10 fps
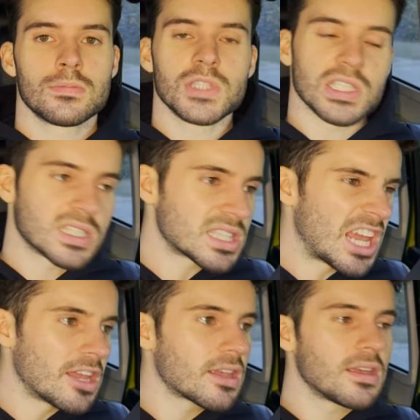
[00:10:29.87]
Just
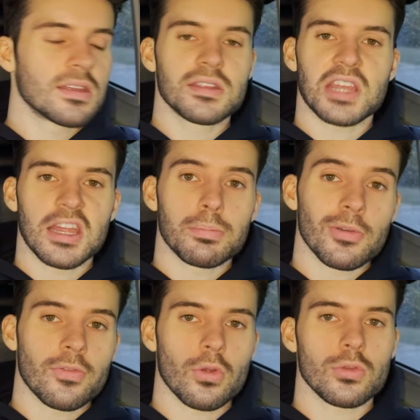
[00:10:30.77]
think. Think
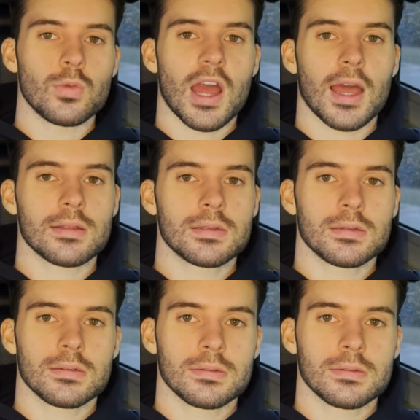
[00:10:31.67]
before you act.